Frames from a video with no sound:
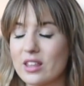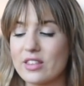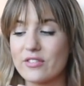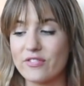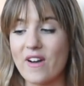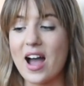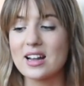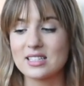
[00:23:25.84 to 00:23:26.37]
the
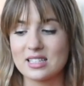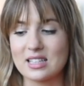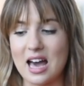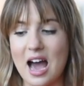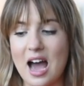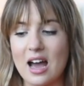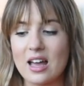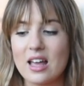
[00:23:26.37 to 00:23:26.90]
fact
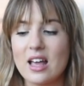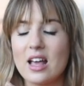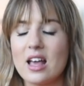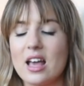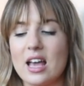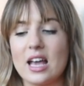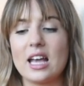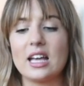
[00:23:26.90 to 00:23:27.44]
that
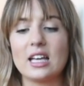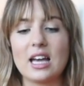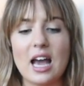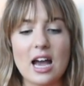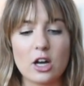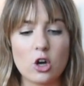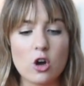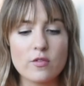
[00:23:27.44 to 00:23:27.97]
it
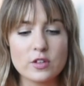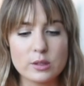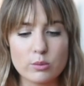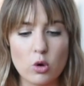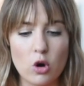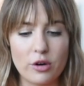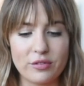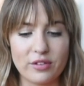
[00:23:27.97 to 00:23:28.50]
covers
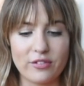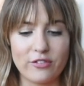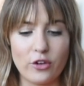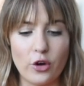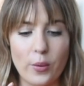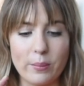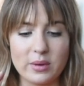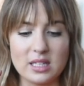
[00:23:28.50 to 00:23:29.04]
more of the
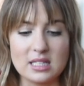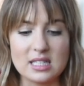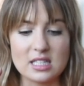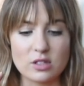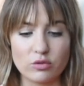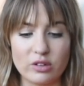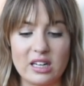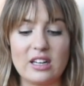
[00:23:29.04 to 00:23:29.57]
foot means
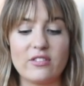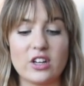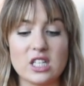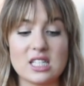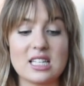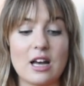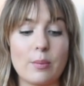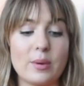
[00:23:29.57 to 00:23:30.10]
it's a really
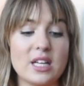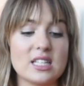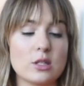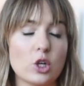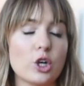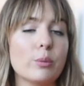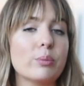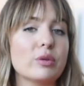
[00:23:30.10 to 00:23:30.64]
versatile piece
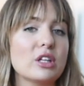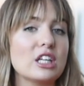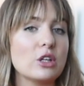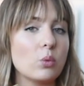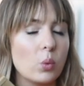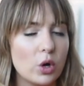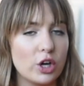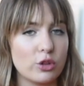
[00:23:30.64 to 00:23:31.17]
and
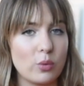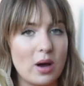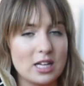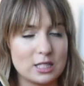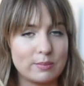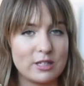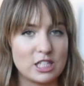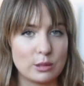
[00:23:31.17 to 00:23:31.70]
completely
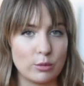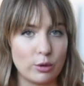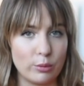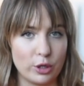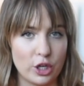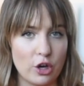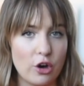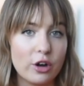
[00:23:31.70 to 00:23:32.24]
worthwhile spending more
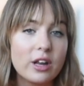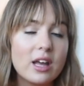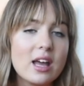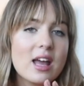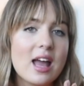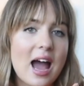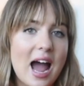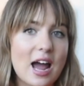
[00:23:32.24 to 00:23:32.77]
money on.
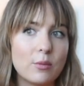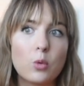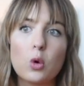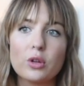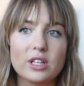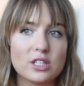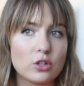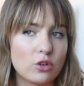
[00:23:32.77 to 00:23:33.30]
I
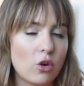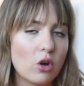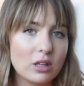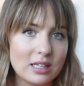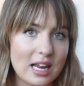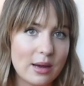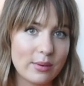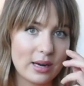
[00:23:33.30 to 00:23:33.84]
wore this on
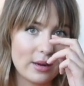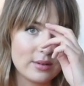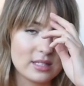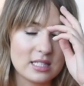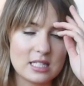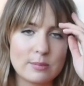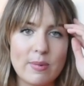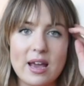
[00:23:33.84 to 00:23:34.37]
holiday when I
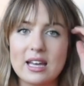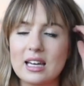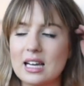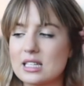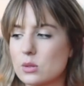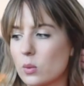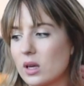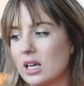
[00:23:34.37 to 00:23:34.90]
was in Spain
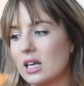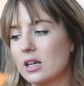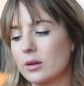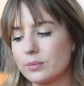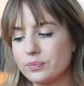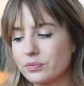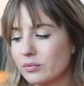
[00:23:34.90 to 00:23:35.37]
last week.